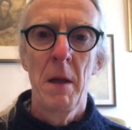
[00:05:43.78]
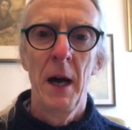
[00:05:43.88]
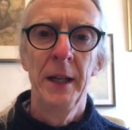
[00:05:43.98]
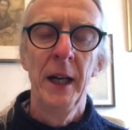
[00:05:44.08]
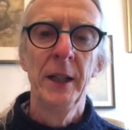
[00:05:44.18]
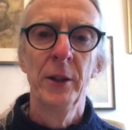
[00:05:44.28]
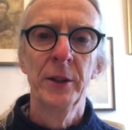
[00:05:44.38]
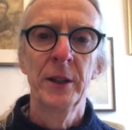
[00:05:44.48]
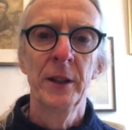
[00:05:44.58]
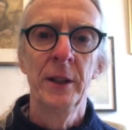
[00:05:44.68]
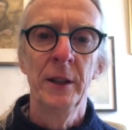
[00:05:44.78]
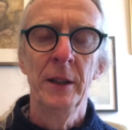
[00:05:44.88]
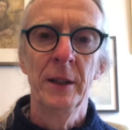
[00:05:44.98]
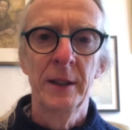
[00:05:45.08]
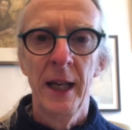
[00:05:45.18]
And I got to
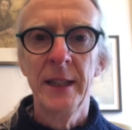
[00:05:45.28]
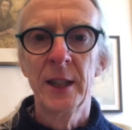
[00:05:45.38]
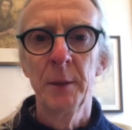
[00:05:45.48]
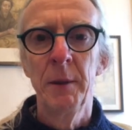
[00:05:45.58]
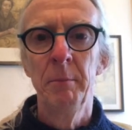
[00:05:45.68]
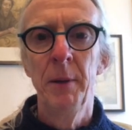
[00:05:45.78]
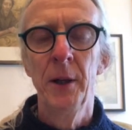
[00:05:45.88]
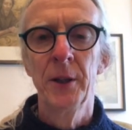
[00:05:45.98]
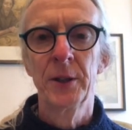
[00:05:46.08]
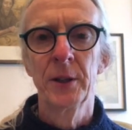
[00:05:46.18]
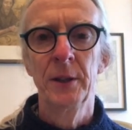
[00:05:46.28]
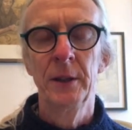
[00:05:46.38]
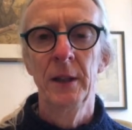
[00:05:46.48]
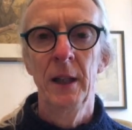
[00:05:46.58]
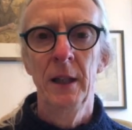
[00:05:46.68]
say to them in
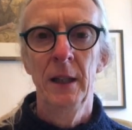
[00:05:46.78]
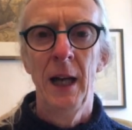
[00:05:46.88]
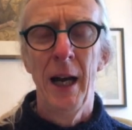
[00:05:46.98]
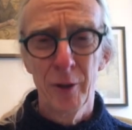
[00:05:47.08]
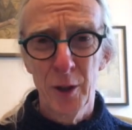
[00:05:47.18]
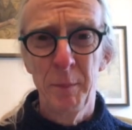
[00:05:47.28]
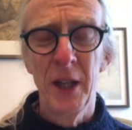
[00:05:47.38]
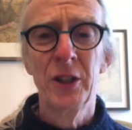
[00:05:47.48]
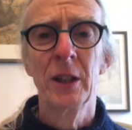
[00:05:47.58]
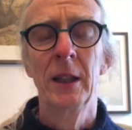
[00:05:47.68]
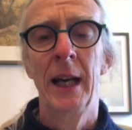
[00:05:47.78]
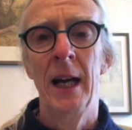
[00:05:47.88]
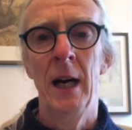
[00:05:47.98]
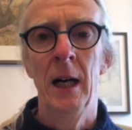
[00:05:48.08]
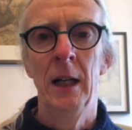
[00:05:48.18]
person how special they
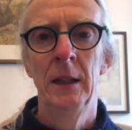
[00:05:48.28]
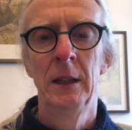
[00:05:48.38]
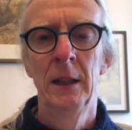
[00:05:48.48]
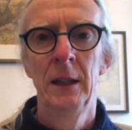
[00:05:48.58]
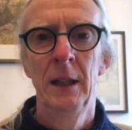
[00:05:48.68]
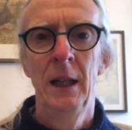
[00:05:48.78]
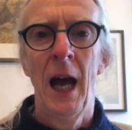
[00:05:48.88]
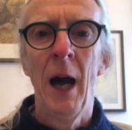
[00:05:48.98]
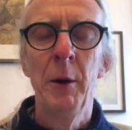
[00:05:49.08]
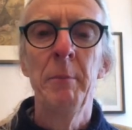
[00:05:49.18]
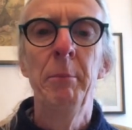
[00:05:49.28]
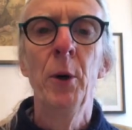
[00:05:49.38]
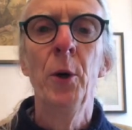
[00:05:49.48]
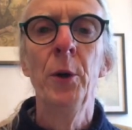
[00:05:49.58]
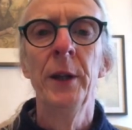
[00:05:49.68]
are, how
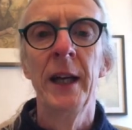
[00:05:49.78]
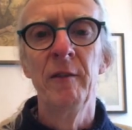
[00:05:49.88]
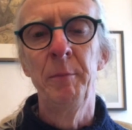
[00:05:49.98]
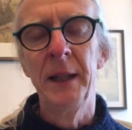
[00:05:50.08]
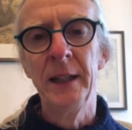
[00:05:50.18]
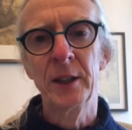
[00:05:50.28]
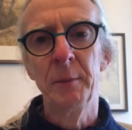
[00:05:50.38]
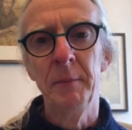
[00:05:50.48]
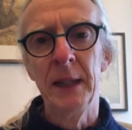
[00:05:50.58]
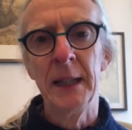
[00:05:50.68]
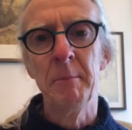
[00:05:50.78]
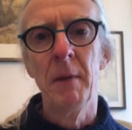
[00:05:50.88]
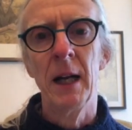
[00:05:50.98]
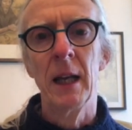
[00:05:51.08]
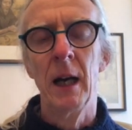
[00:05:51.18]
important they have been to me in
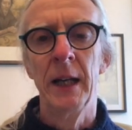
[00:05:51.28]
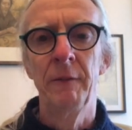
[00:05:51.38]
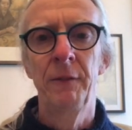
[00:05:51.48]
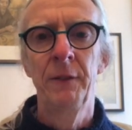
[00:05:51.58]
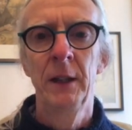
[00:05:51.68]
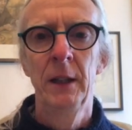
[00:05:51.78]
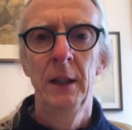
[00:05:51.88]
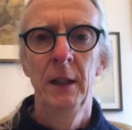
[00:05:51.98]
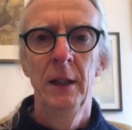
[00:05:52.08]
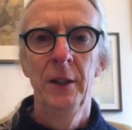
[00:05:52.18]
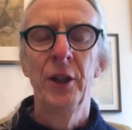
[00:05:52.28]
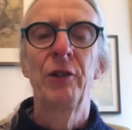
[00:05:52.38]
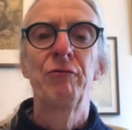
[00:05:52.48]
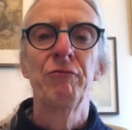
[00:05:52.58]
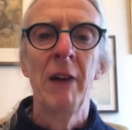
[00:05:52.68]
my life, the
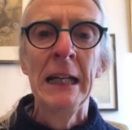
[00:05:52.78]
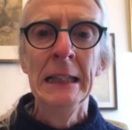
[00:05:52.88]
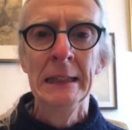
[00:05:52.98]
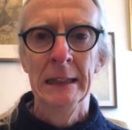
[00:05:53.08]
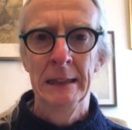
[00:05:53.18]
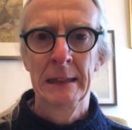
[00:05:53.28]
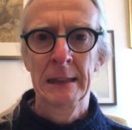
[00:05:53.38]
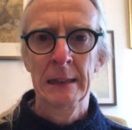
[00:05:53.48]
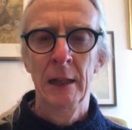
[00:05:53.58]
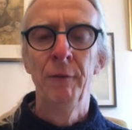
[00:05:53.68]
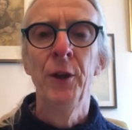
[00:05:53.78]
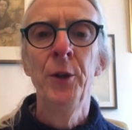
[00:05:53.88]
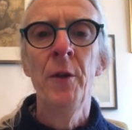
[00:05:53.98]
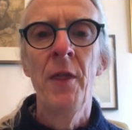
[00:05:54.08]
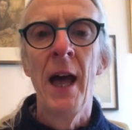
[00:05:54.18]
greatness of
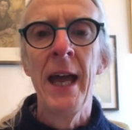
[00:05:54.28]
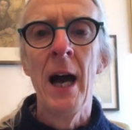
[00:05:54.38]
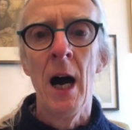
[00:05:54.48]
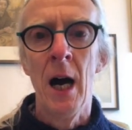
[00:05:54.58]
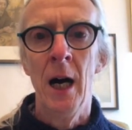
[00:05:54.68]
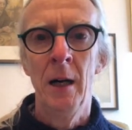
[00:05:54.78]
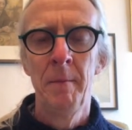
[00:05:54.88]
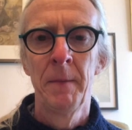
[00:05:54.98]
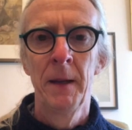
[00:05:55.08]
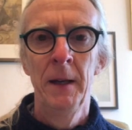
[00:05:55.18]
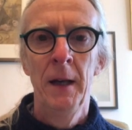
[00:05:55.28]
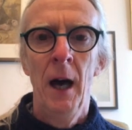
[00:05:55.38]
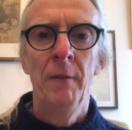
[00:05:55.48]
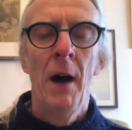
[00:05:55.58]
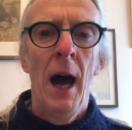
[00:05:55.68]
who they are,
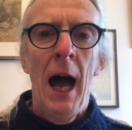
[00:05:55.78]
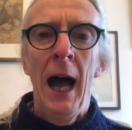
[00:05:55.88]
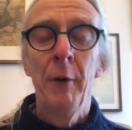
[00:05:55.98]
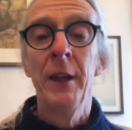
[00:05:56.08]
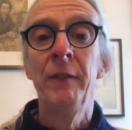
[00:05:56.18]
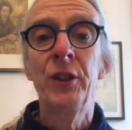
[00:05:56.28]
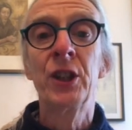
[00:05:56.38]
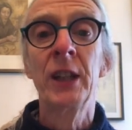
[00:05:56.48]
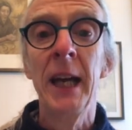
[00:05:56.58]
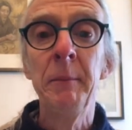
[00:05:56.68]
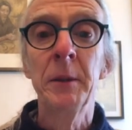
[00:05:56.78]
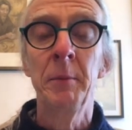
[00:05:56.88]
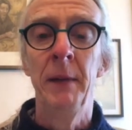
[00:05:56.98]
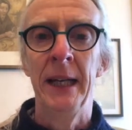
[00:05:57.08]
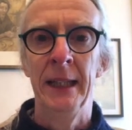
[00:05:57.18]
of how they've
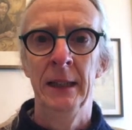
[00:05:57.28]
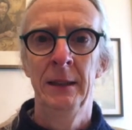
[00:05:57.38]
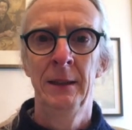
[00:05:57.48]
shaped me,